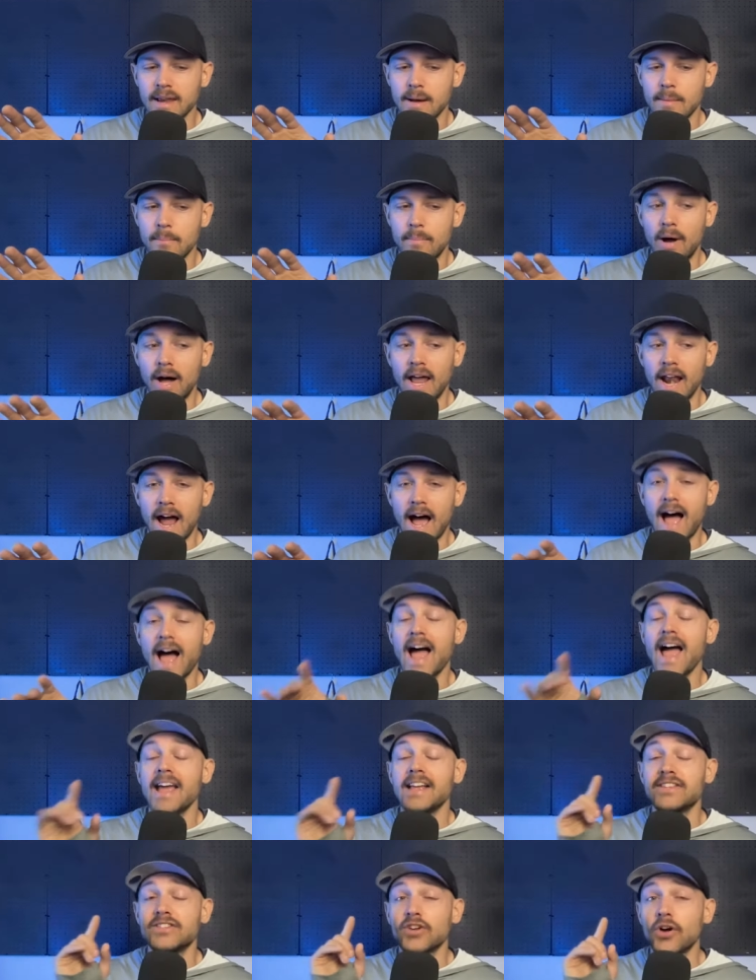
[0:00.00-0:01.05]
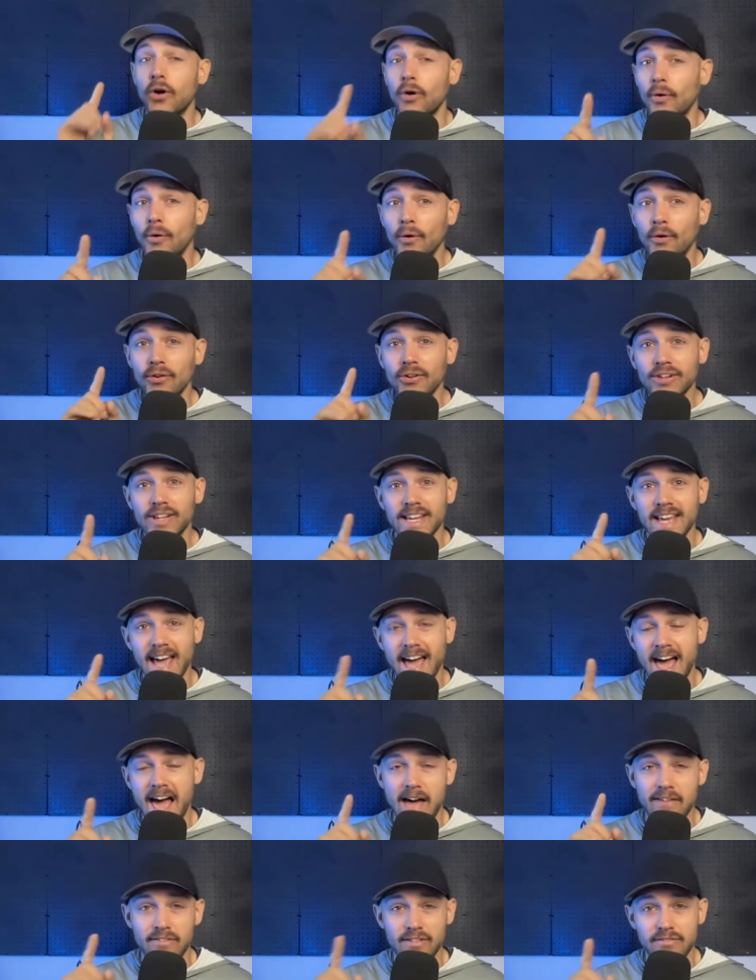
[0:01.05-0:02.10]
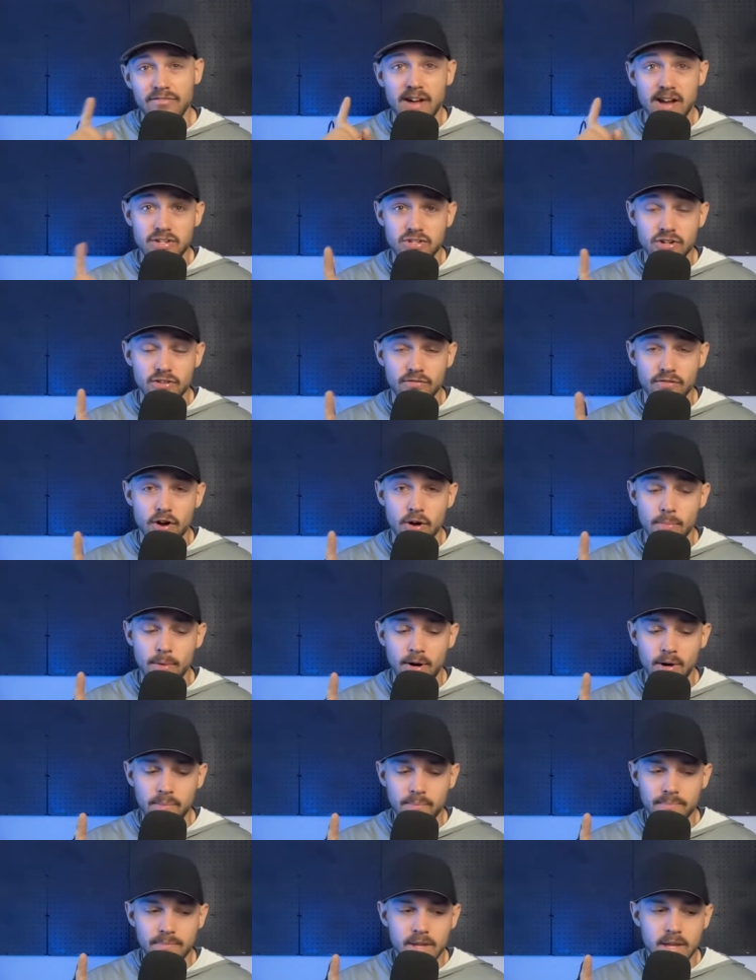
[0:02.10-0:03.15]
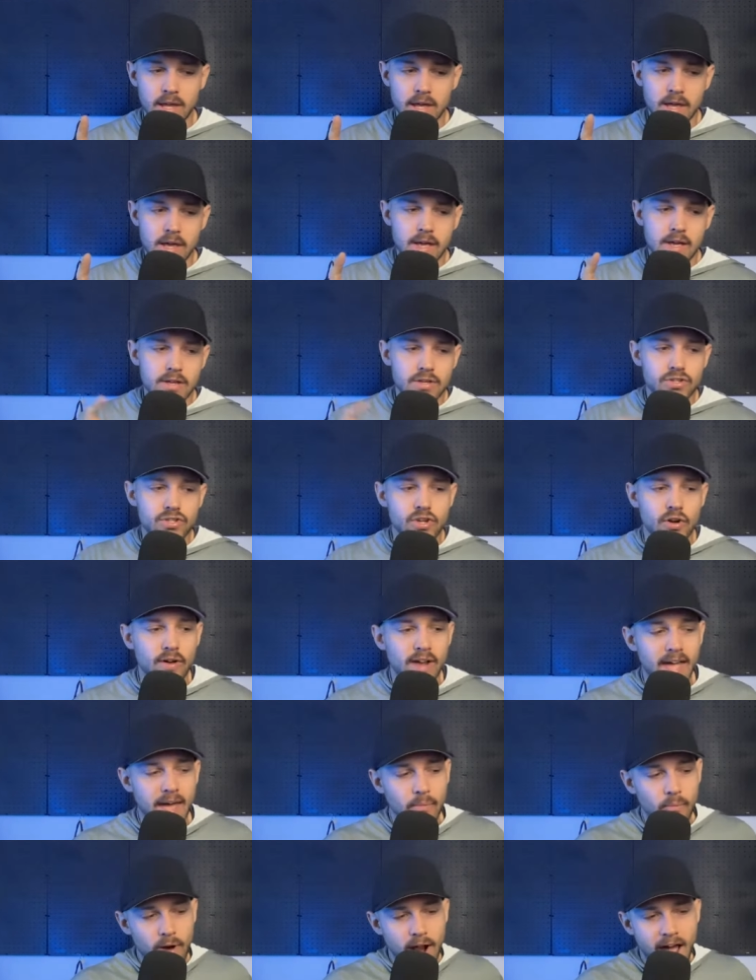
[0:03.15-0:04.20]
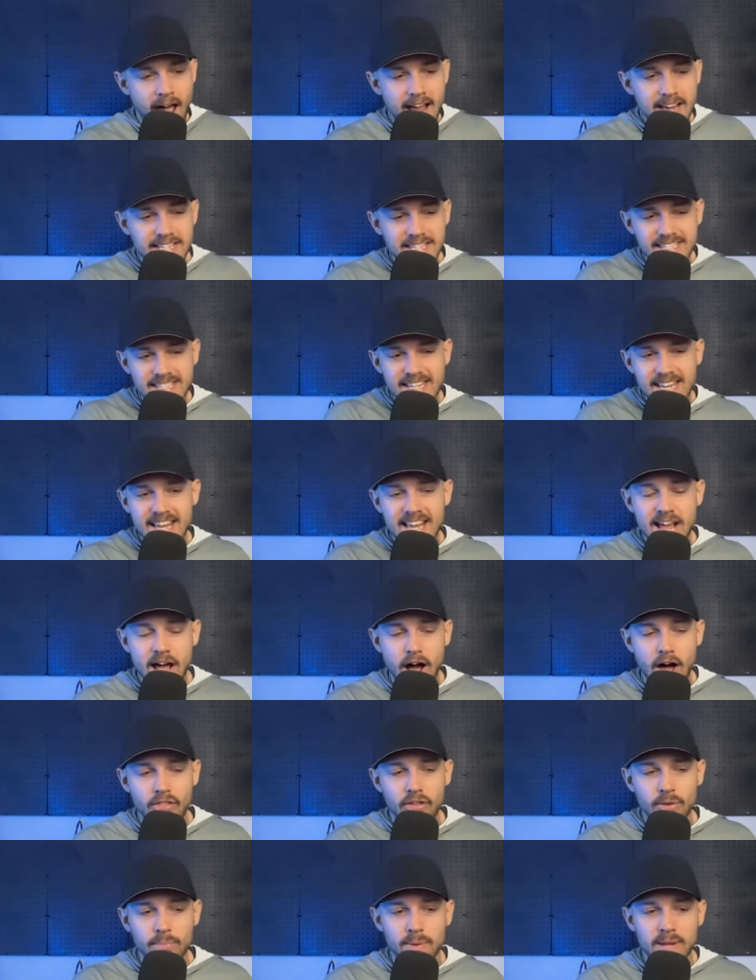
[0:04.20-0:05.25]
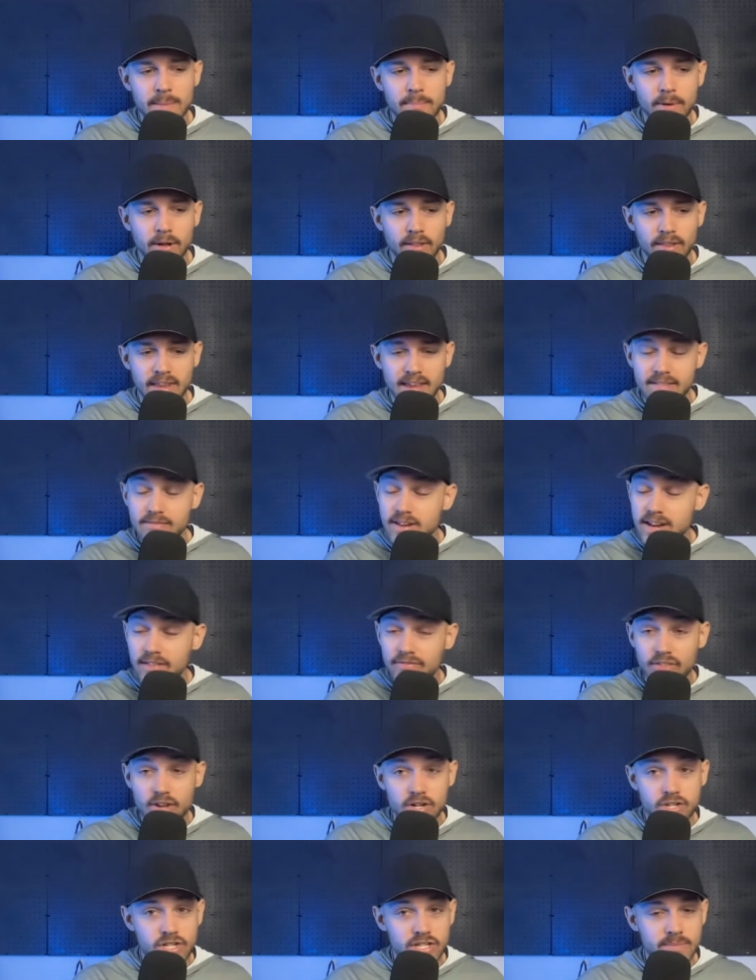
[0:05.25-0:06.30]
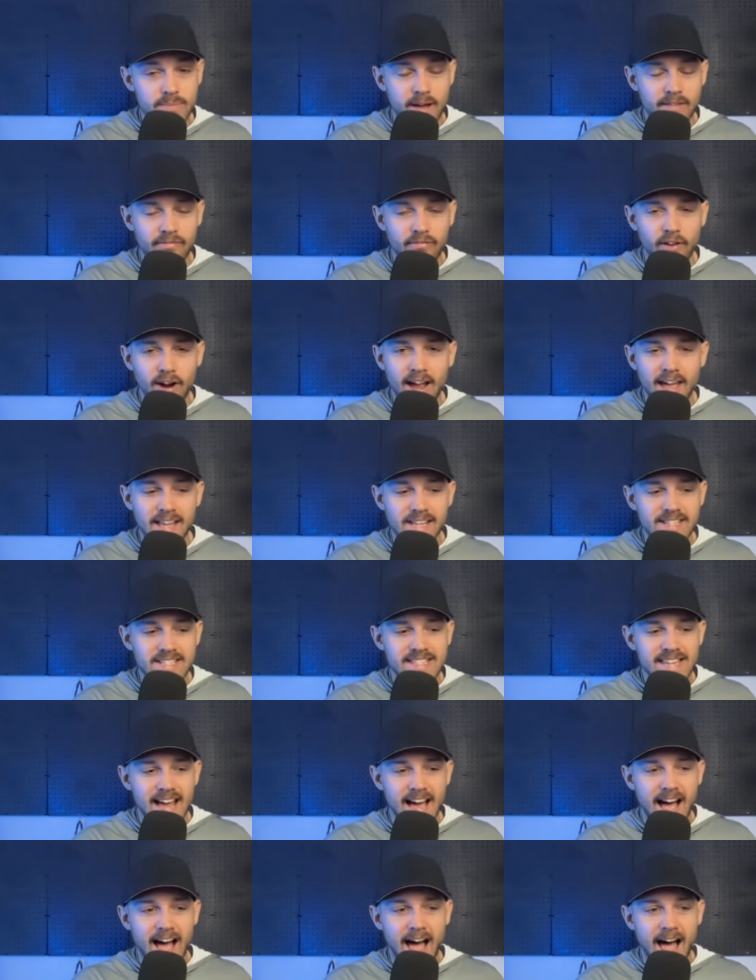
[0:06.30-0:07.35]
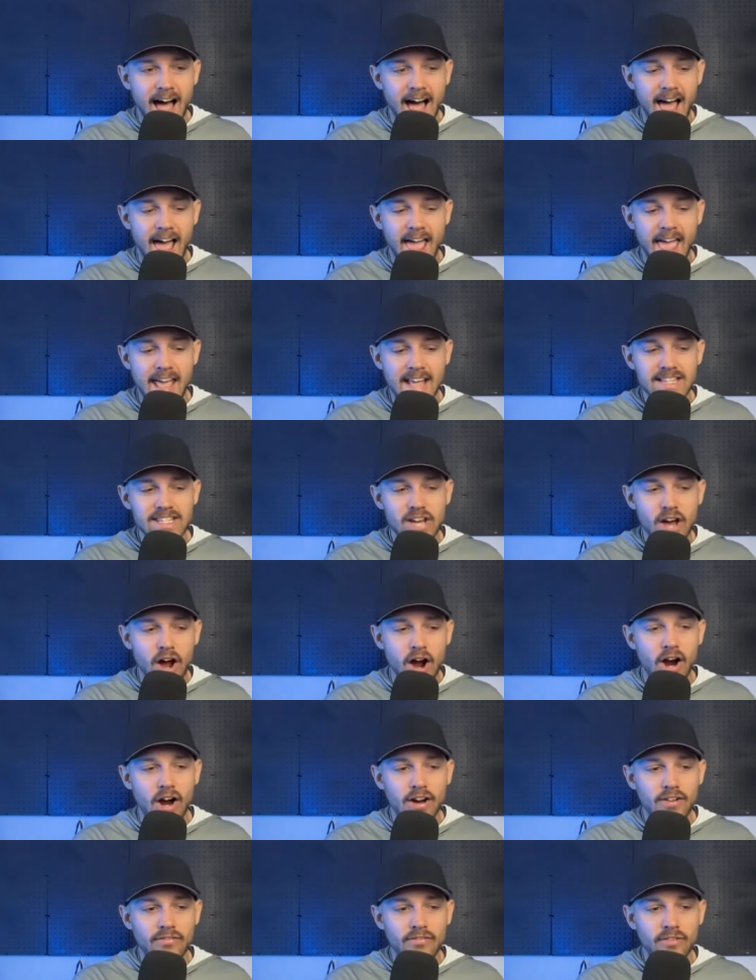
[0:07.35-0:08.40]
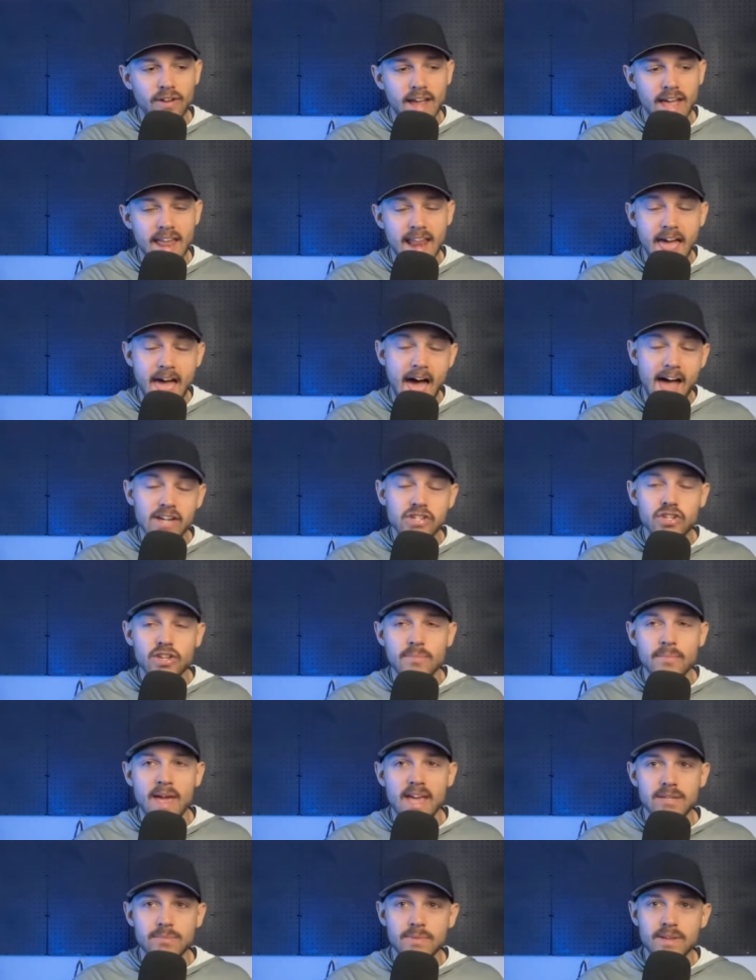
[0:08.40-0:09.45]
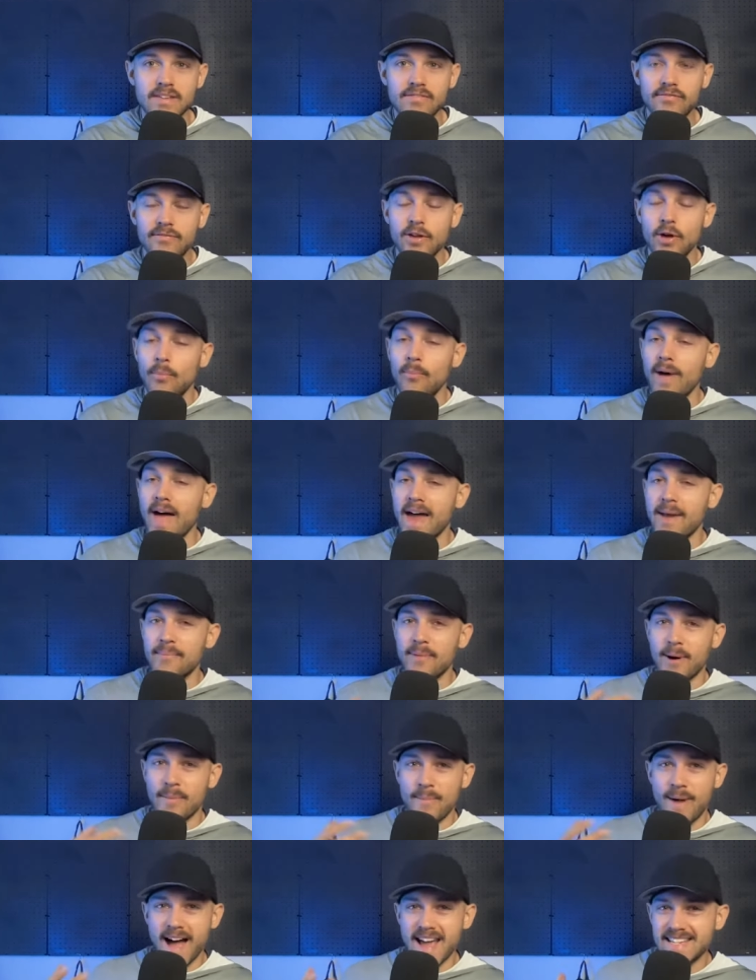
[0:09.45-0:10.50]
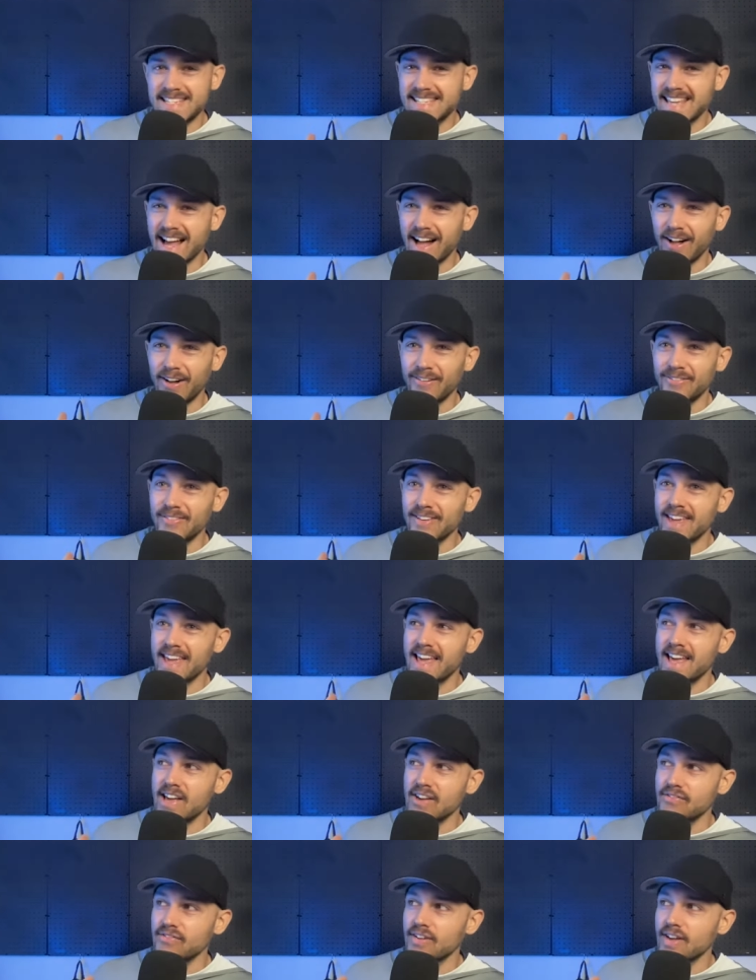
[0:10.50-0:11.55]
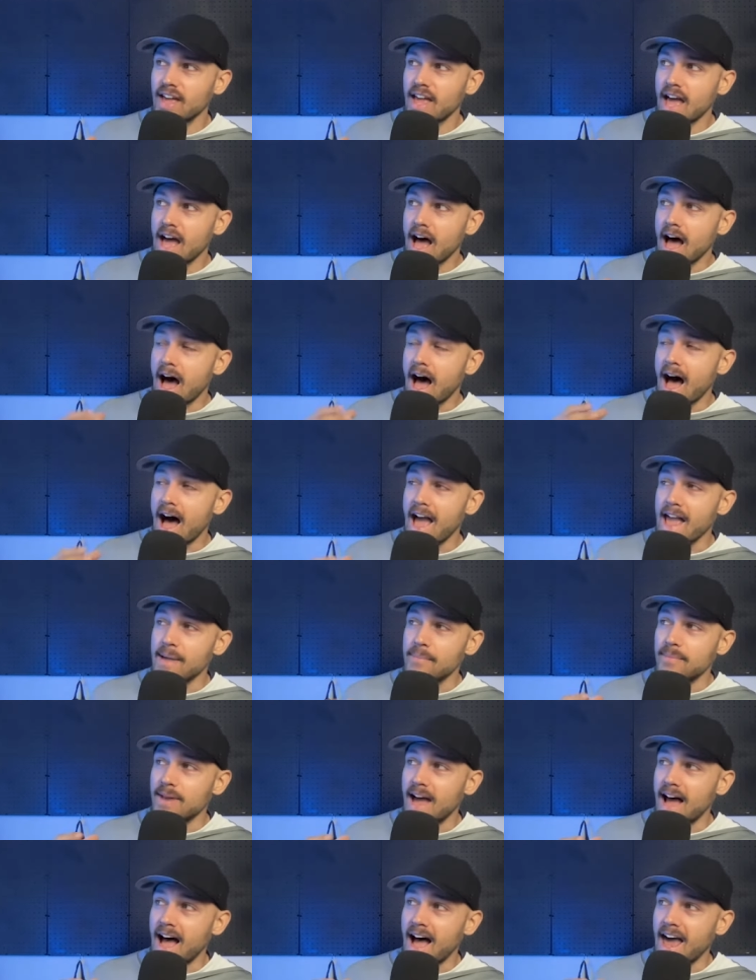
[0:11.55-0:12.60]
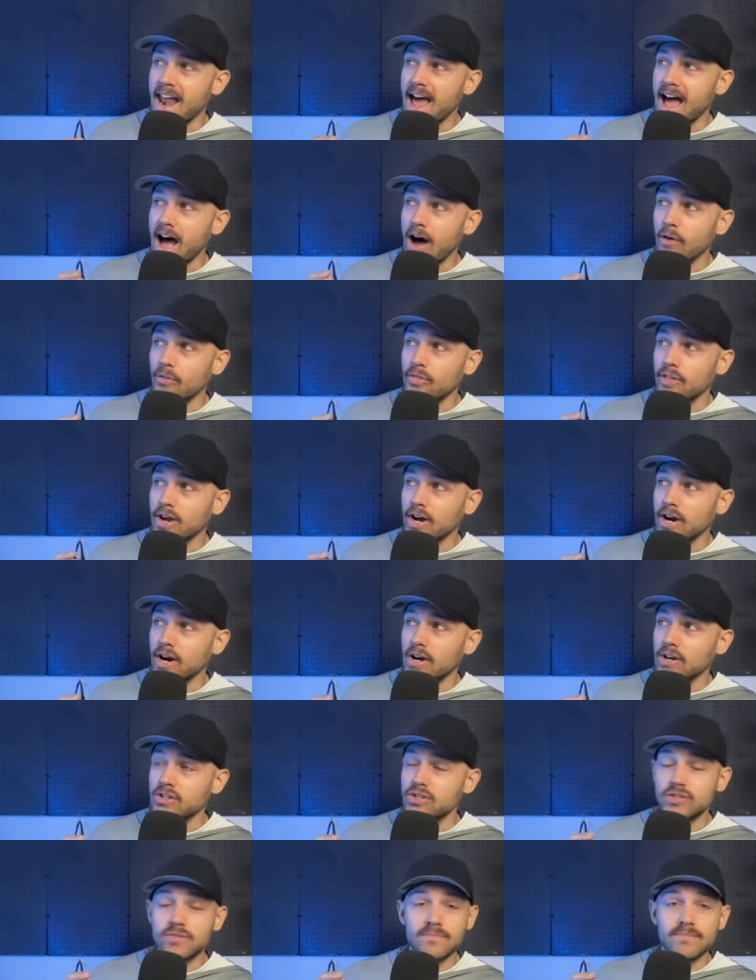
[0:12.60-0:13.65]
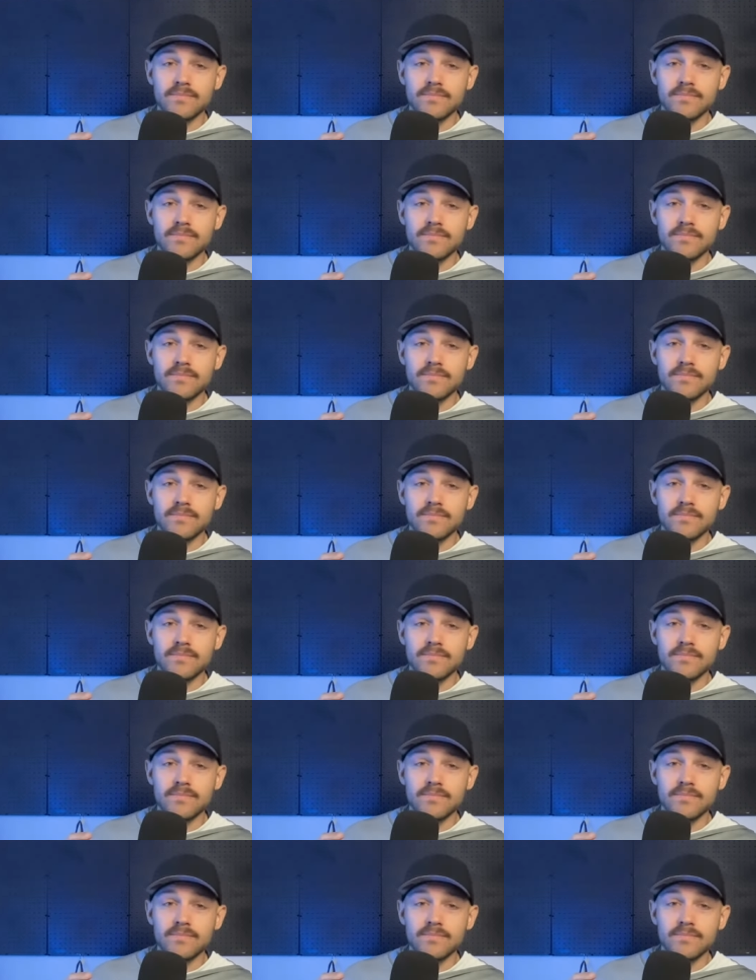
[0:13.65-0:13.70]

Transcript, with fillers: but I totally have adventure FOMO. So again, when I see other people, and even if they're just my friends, it's hard for it actually makes me feel bad about myself if I am not out there